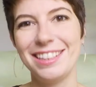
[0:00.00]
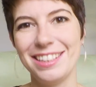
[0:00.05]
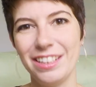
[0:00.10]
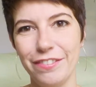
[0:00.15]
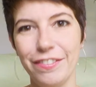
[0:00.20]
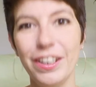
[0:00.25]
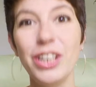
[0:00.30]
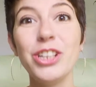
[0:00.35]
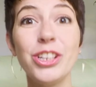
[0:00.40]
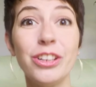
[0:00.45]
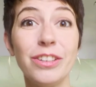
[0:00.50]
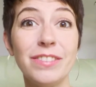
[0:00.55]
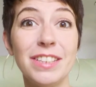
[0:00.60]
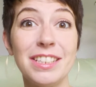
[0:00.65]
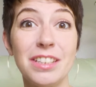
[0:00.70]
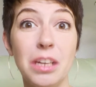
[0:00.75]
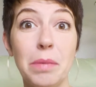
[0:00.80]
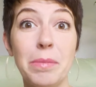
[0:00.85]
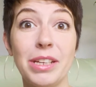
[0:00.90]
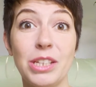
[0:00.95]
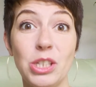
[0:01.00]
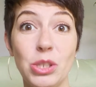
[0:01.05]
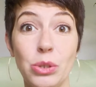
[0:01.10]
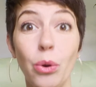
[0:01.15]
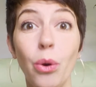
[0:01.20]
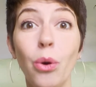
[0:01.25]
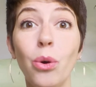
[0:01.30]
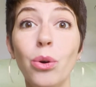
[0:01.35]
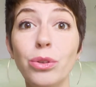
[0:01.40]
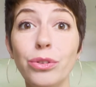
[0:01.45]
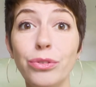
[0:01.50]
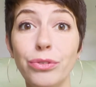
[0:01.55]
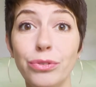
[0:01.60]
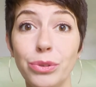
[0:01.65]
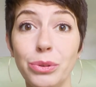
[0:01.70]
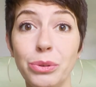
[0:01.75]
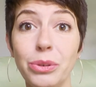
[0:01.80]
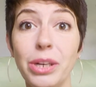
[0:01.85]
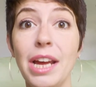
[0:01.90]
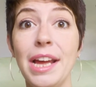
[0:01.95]
The function of the stomach is to hold
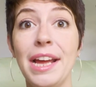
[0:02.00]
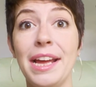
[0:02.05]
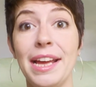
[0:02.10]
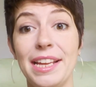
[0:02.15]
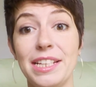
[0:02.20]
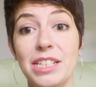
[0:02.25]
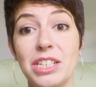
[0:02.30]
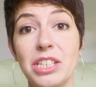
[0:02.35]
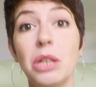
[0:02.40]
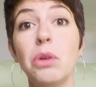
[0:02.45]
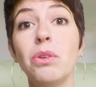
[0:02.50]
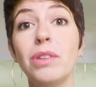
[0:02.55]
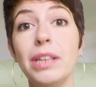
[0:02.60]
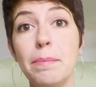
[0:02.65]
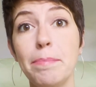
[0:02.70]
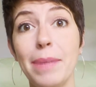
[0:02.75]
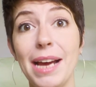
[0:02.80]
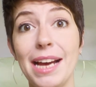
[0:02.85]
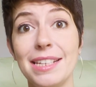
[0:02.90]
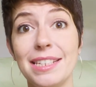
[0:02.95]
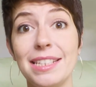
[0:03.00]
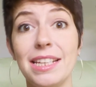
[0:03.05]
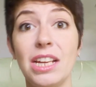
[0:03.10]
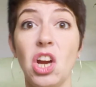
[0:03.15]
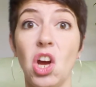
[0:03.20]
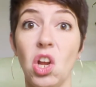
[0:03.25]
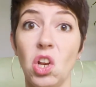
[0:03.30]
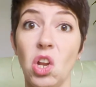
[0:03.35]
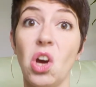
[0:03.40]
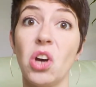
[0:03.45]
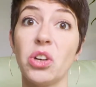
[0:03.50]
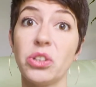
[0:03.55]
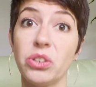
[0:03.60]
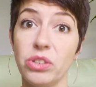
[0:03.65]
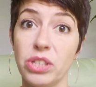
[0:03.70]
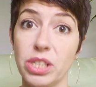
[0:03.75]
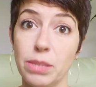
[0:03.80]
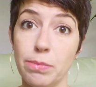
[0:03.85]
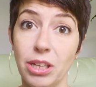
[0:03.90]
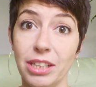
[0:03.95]
food and slowly pass it along to the
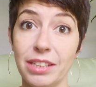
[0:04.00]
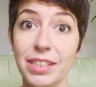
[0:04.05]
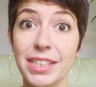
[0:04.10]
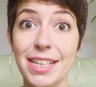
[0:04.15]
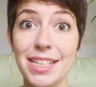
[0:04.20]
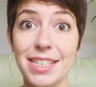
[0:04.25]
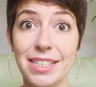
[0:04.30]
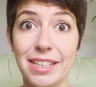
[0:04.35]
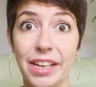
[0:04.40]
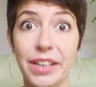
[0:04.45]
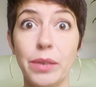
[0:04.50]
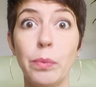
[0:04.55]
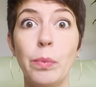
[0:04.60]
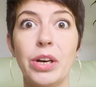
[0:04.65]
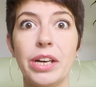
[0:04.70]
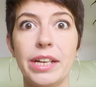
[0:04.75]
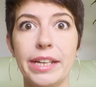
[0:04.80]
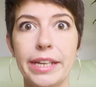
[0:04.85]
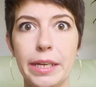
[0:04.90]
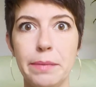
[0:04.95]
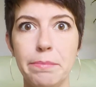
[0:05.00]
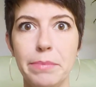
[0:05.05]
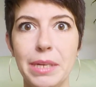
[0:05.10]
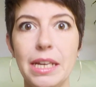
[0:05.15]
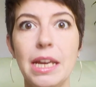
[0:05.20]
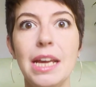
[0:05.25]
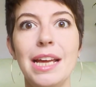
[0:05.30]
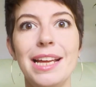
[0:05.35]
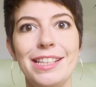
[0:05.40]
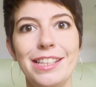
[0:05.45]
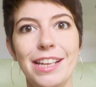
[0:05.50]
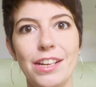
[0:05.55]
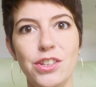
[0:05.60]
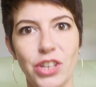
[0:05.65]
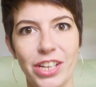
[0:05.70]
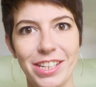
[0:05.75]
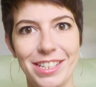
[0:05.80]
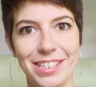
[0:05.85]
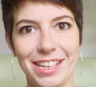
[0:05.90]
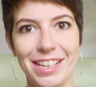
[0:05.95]
small intestine where it can be
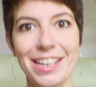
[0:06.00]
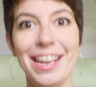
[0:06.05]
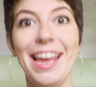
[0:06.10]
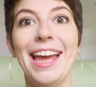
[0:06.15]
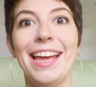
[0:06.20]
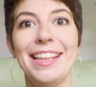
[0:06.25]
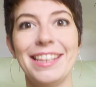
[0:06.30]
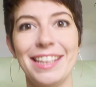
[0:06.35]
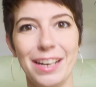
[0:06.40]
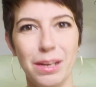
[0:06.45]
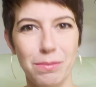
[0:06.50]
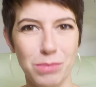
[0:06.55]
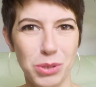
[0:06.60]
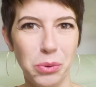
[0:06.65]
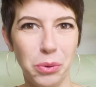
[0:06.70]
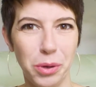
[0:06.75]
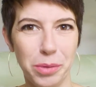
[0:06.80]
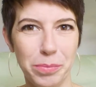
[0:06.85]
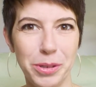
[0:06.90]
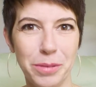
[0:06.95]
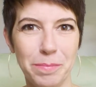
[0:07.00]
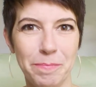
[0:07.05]
digested and then absorbed.